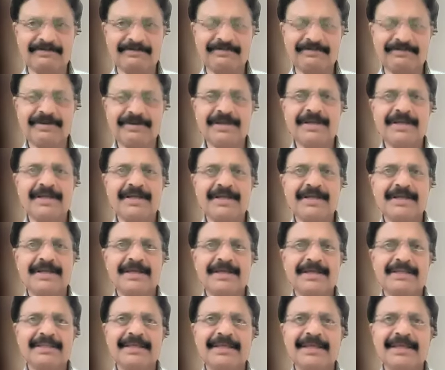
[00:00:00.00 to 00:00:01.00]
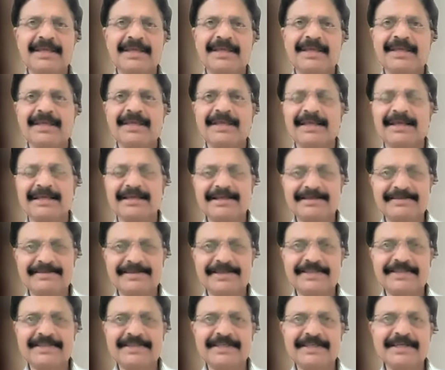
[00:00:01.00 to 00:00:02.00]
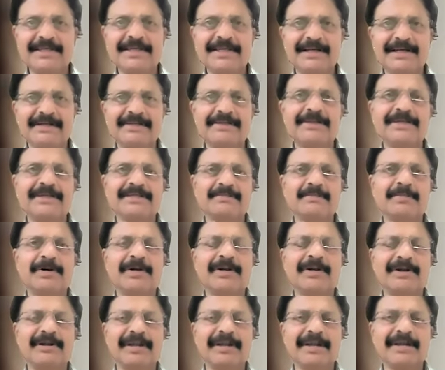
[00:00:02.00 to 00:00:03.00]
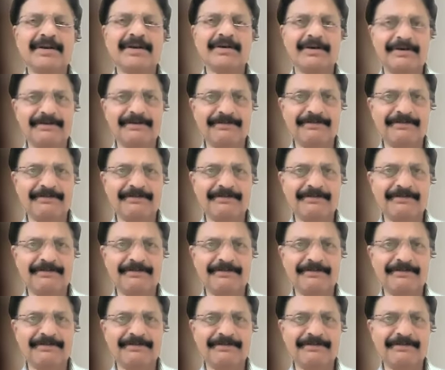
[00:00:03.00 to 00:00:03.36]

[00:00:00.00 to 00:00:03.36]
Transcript: of the ECG, continuous monitoring